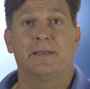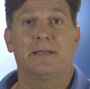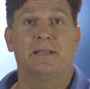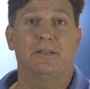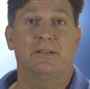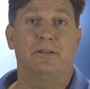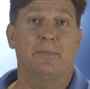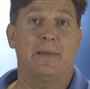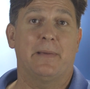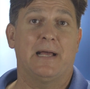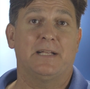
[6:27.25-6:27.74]

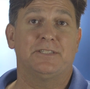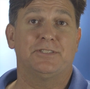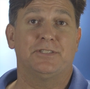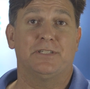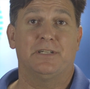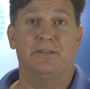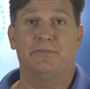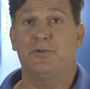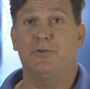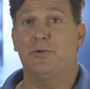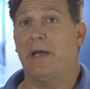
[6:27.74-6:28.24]
Can you
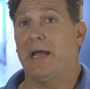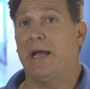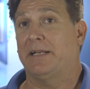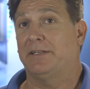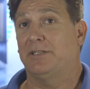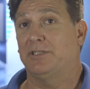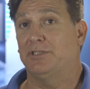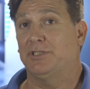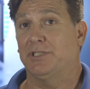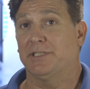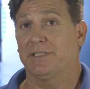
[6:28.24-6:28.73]
imagine if you
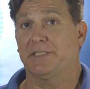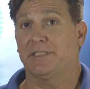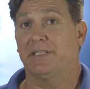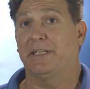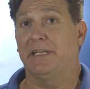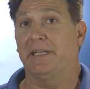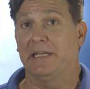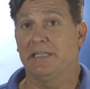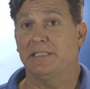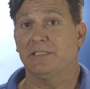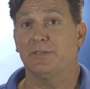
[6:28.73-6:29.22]
had to just
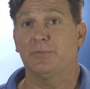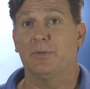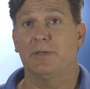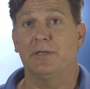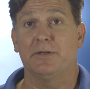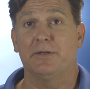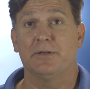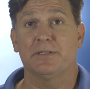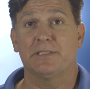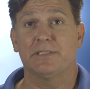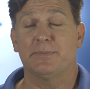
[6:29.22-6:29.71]
guess what
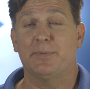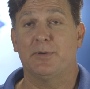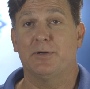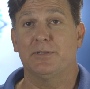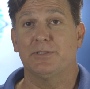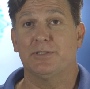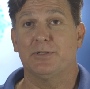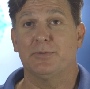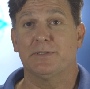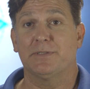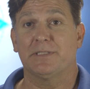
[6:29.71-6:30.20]
your
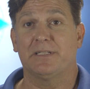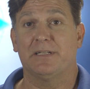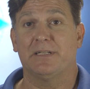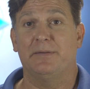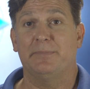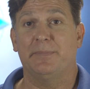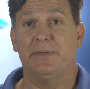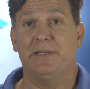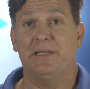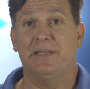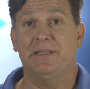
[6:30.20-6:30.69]
exposure was
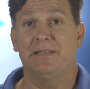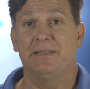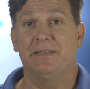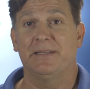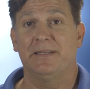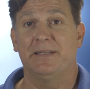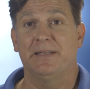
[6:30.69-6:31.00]
going to be?